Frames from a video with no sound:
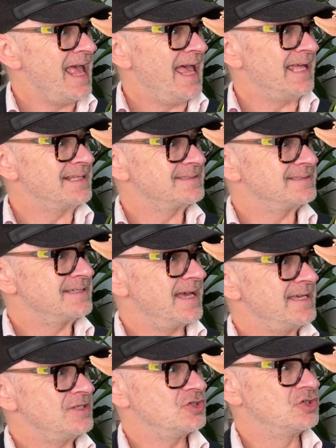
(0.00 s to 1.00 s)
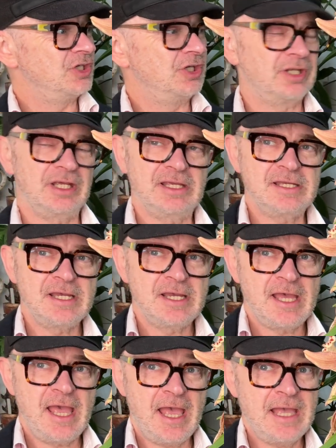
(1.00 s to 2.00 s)
And today's journey
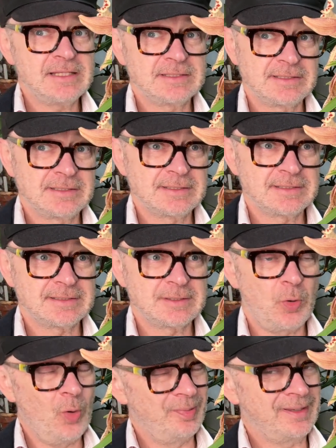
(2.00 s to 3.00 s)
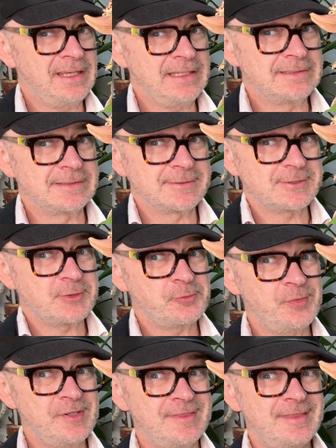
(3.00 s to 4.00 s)
ends or begins
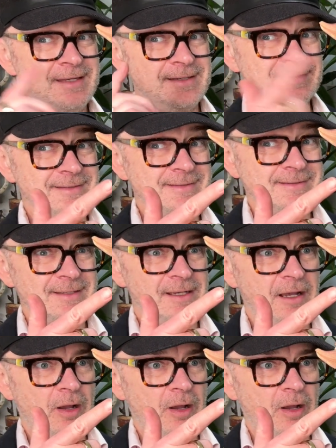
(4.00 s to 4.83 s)
with these